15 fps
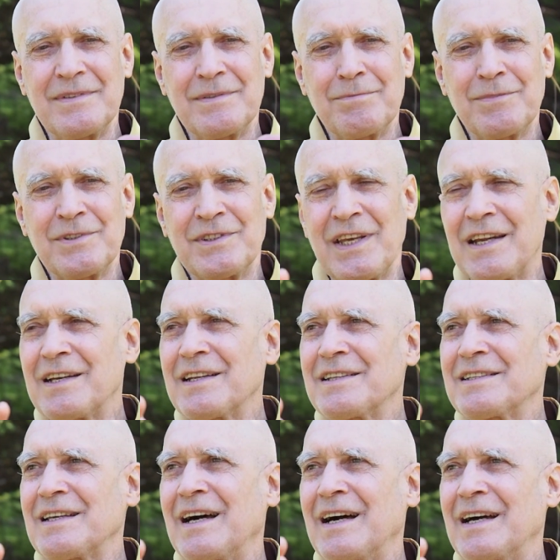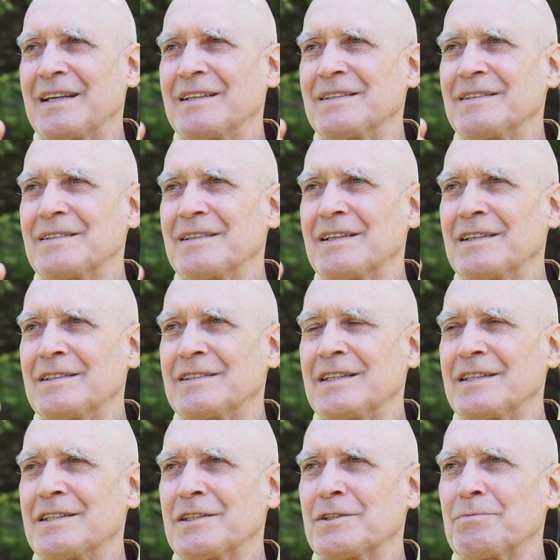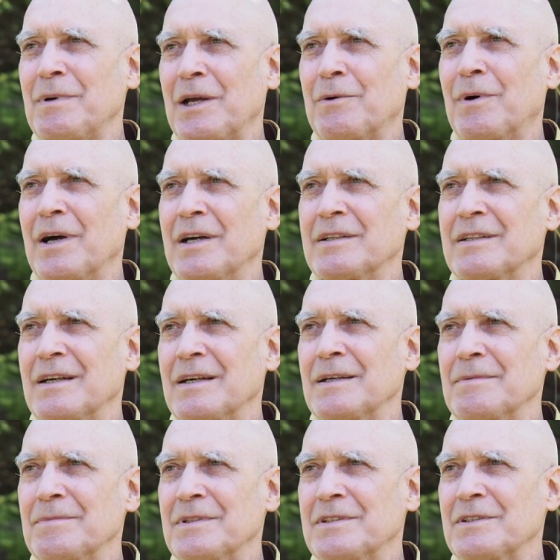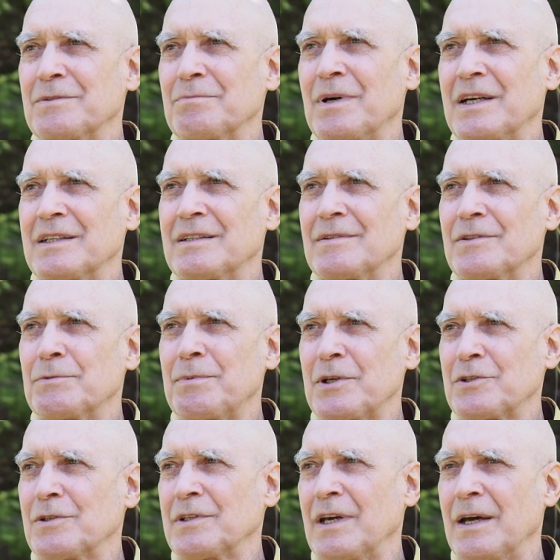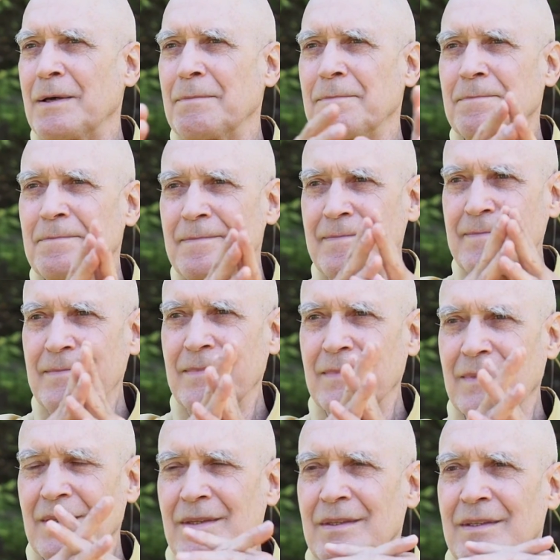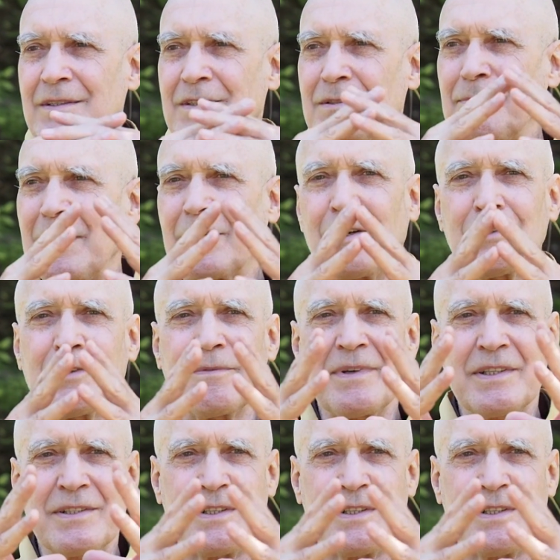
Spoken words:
set it aside, and say, this is my quiet time. This is my special time. This is my cultivation